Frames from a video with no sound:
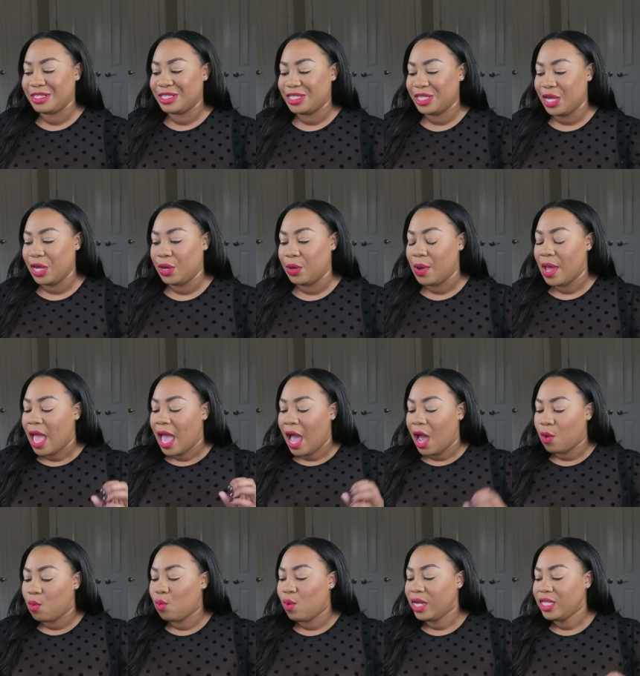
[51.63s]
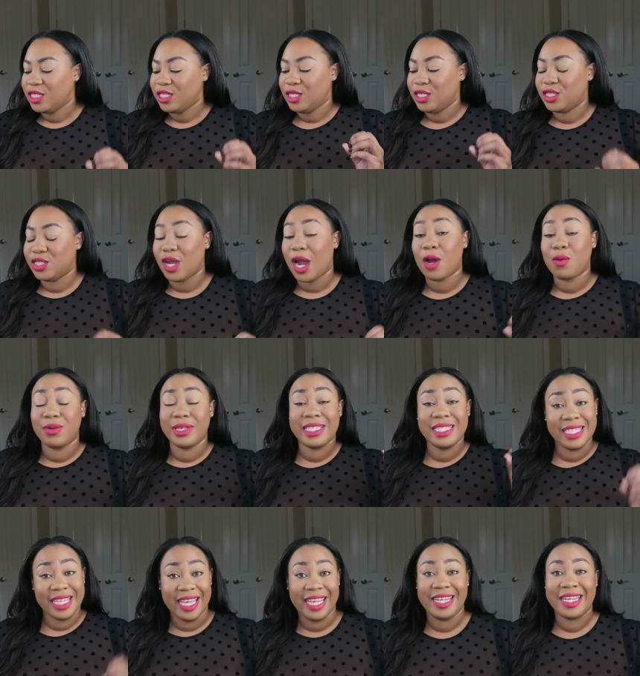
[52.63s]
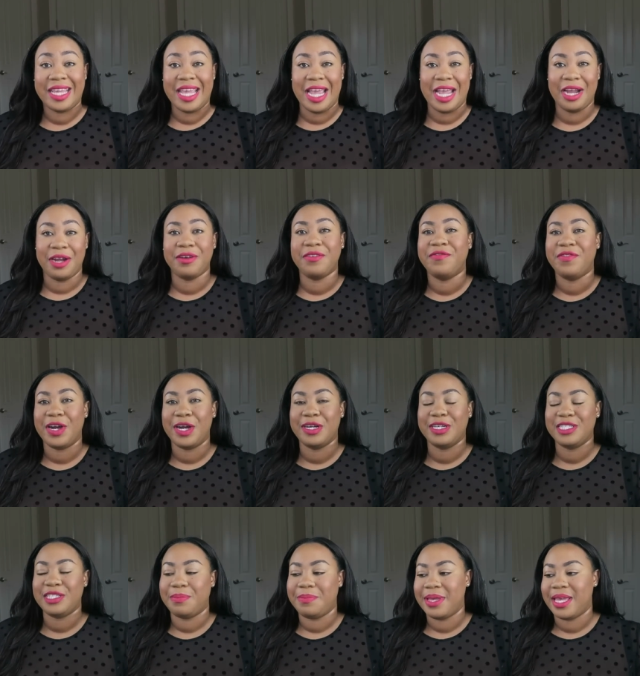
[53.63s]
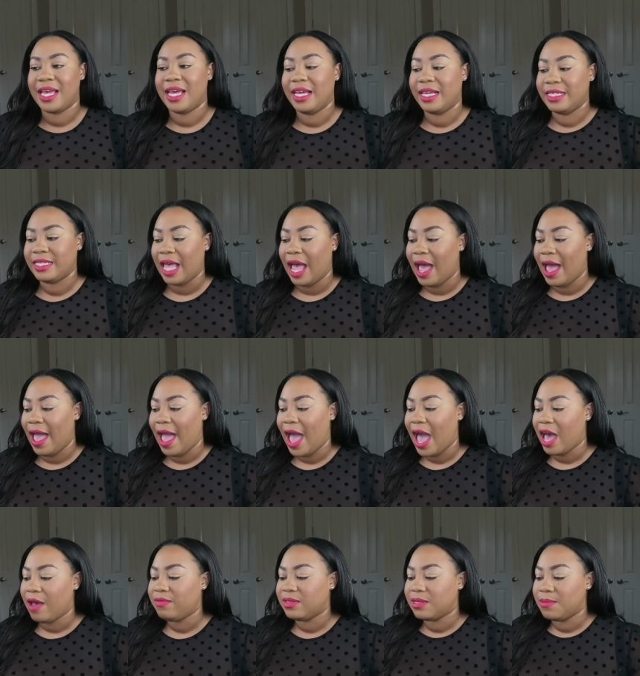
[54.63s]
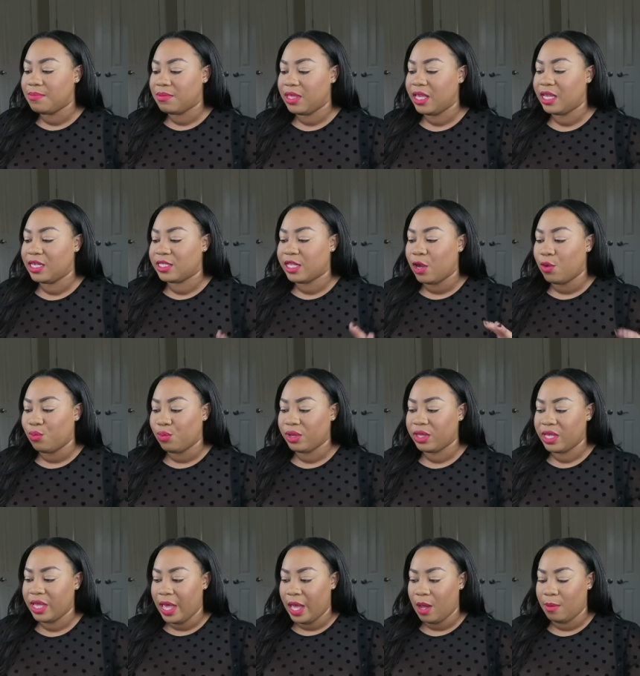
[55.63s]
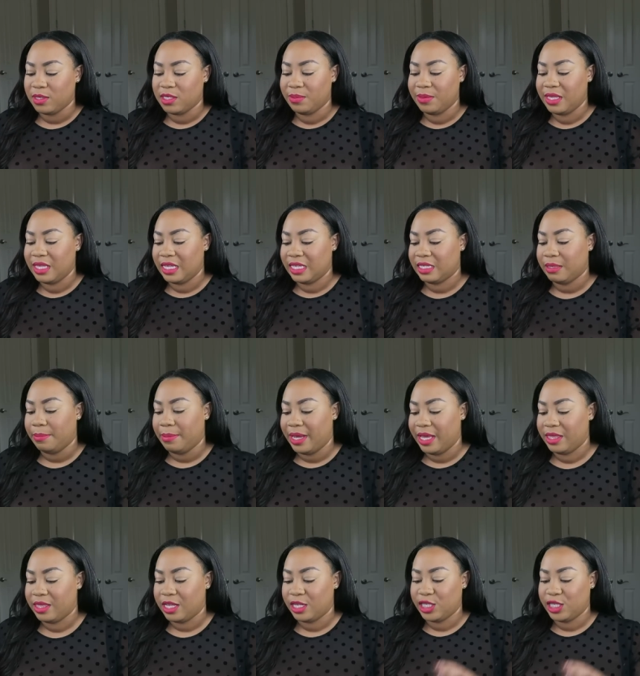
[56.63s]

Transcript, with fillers: So I want to start with skincare first because I have some things that really helped me this month.